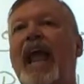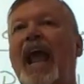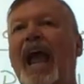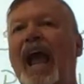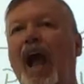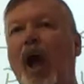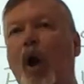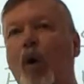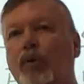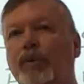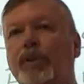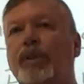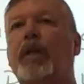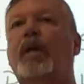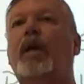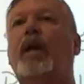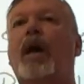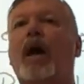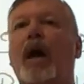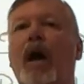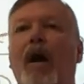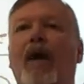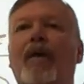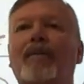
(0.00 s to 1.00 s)
out
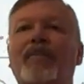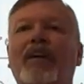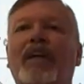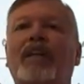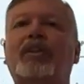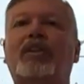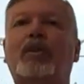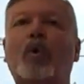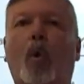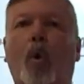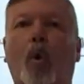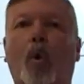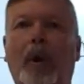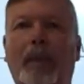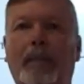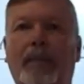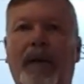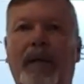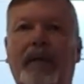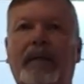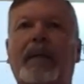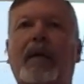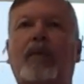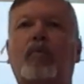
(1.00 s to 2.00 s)
of its orbit.